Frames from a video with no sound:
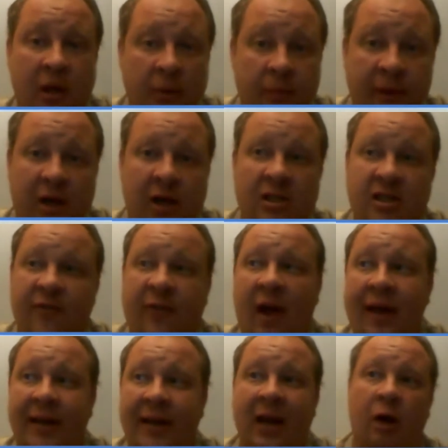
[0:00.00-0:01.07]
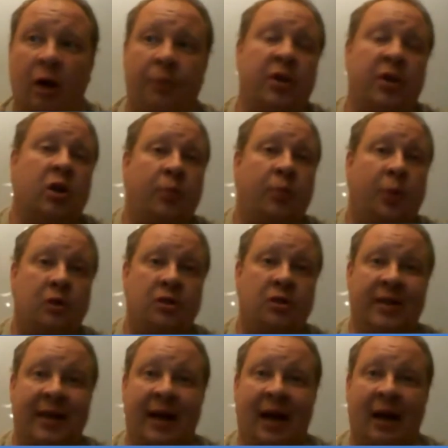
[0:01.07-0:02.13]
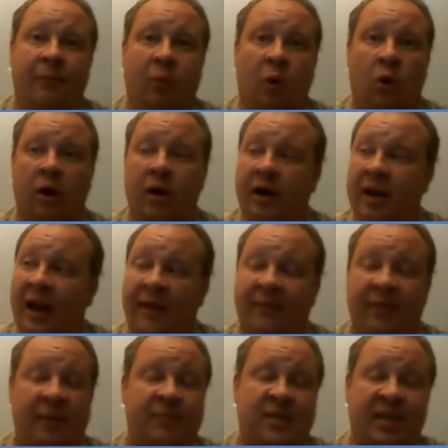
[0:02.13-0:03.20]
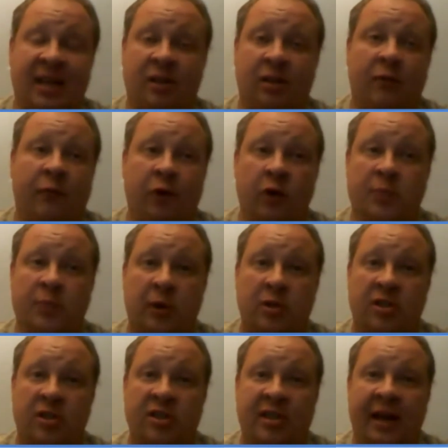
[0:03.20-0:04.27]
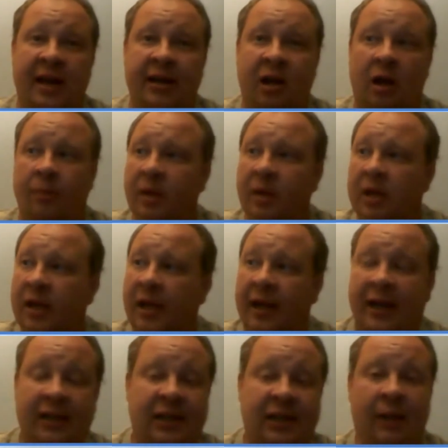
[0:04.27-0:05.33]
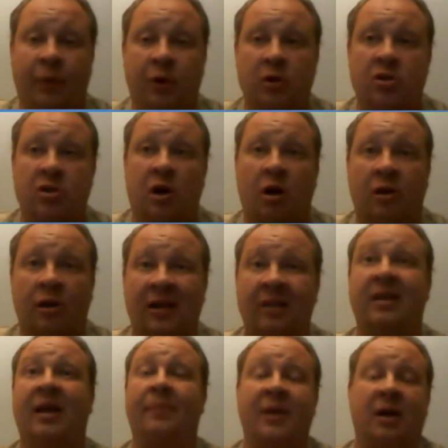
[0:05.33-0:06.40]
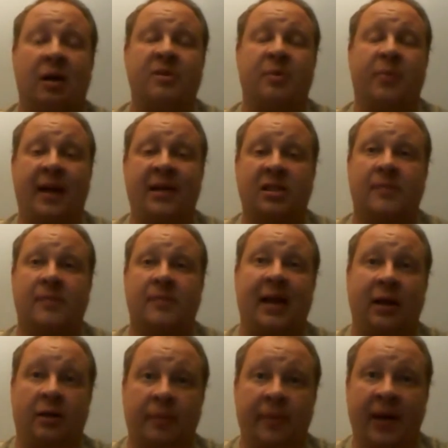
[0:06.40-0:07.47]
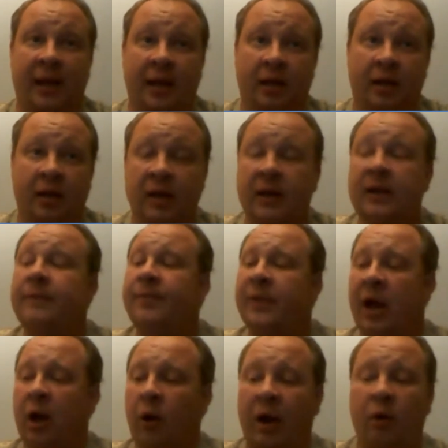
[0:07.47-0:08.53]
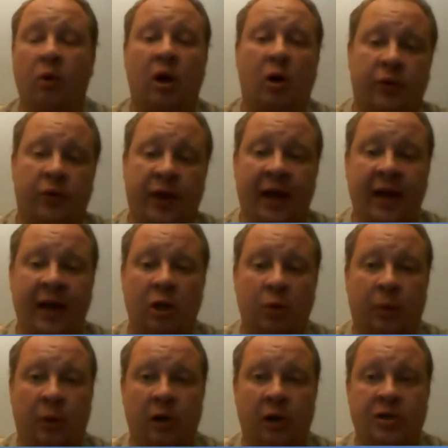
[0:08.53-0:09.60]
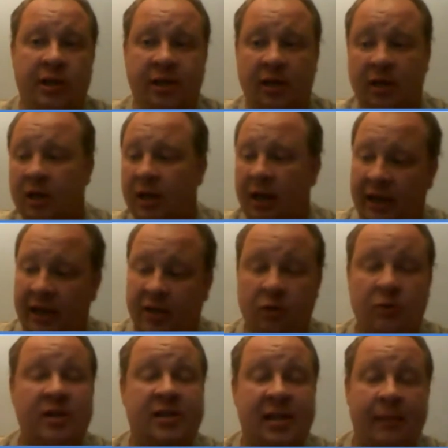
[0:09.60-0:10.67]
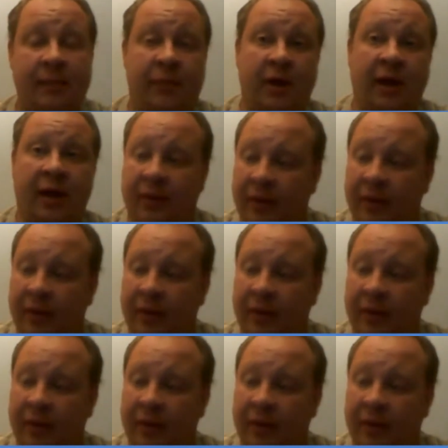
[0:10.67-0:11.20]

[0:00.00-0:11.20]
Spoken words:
Because if I can help the new person get on board and have them get their first person signed up and get that person all in, that becomes a pass-up sale to me. Now I work with that new person and do the same thing, and